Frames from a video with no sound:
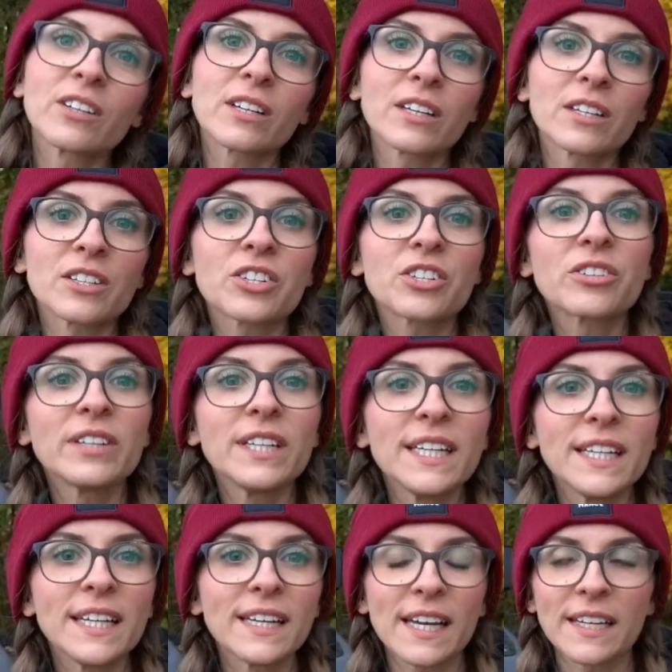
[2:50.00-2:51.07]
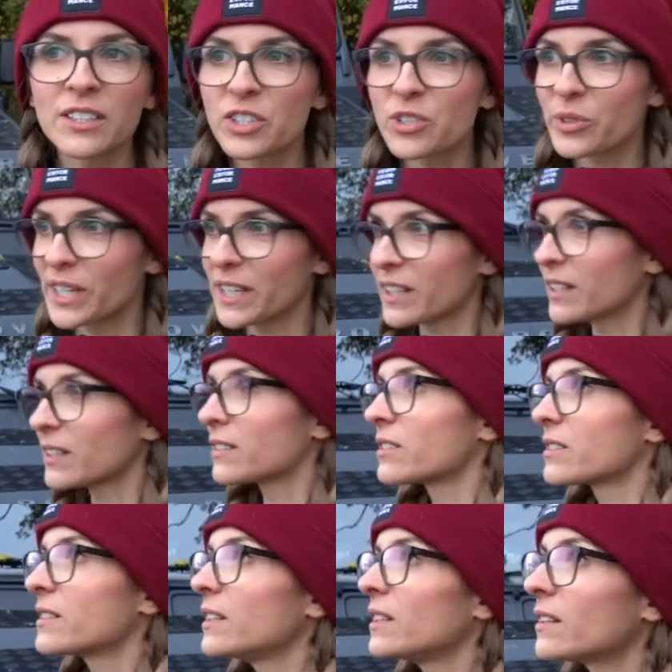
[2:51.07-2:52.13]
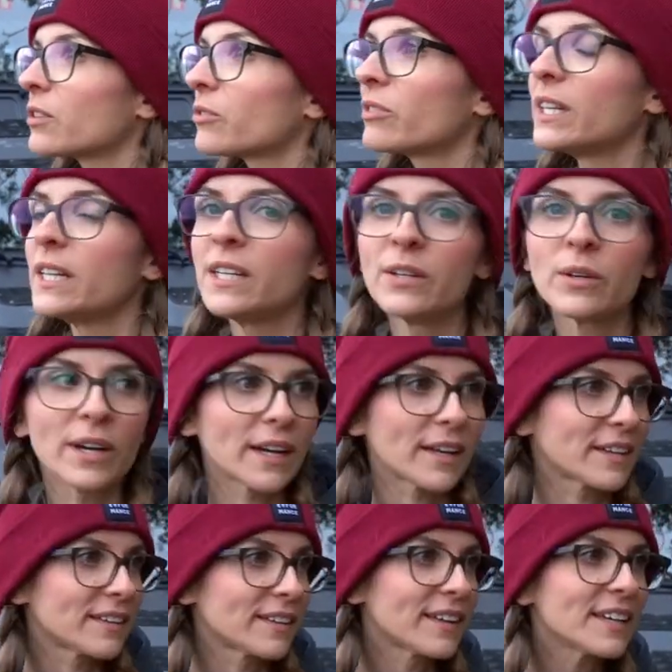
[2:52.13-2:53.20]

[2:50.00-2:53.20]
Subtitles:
the country, enjoying the scenery and